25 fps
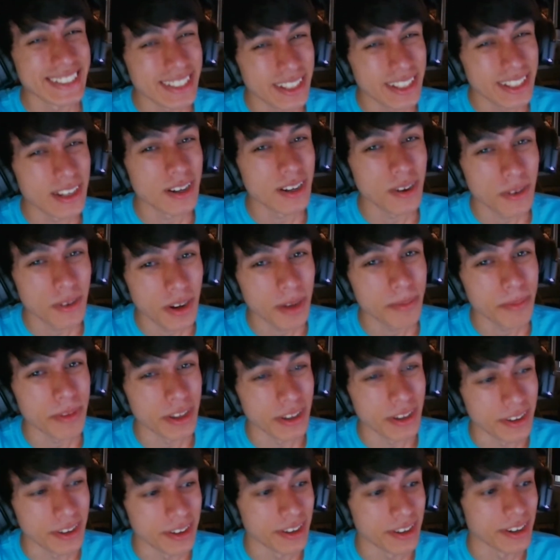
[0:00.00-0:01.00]
no, I'm
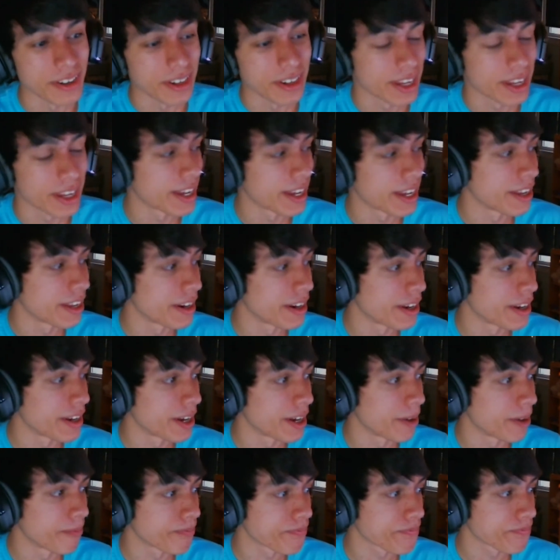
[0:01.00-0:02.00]
good. And
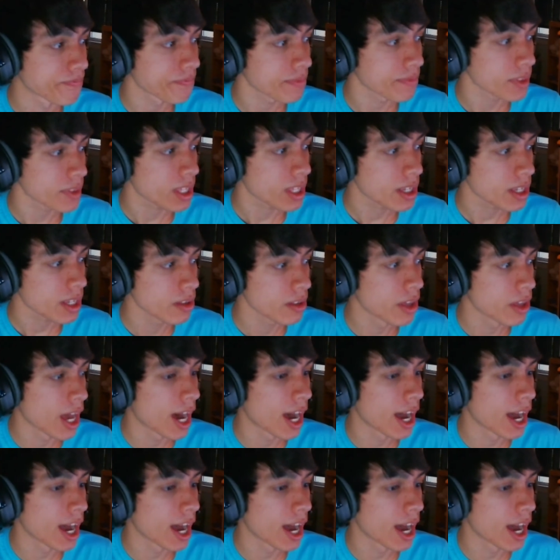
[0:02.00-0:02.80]
yeah,